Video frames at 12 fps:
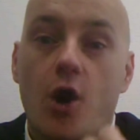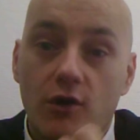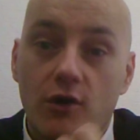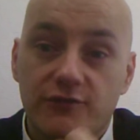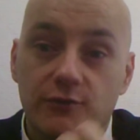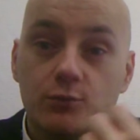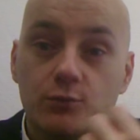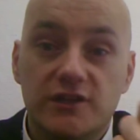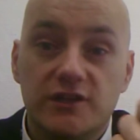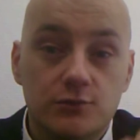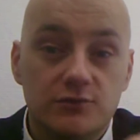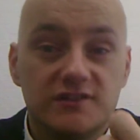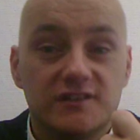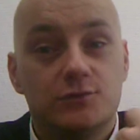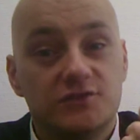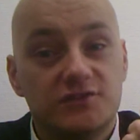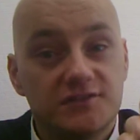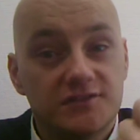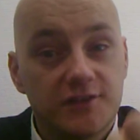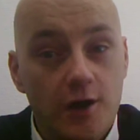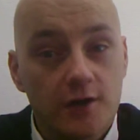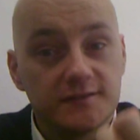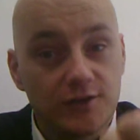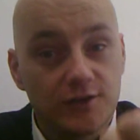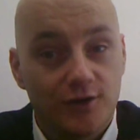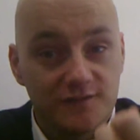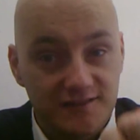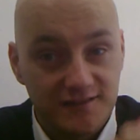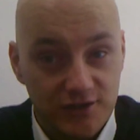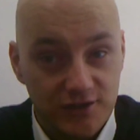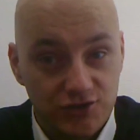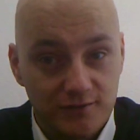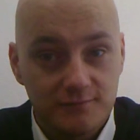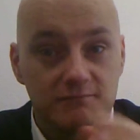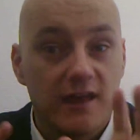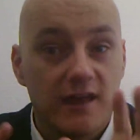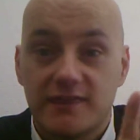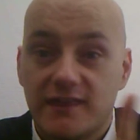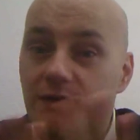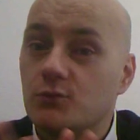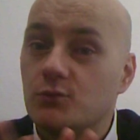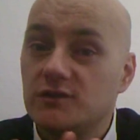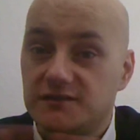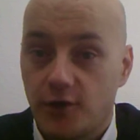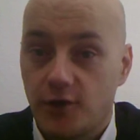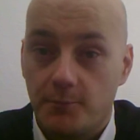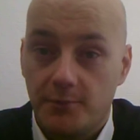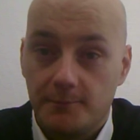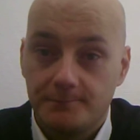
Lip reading: often we use it to start a conversation and then we stop.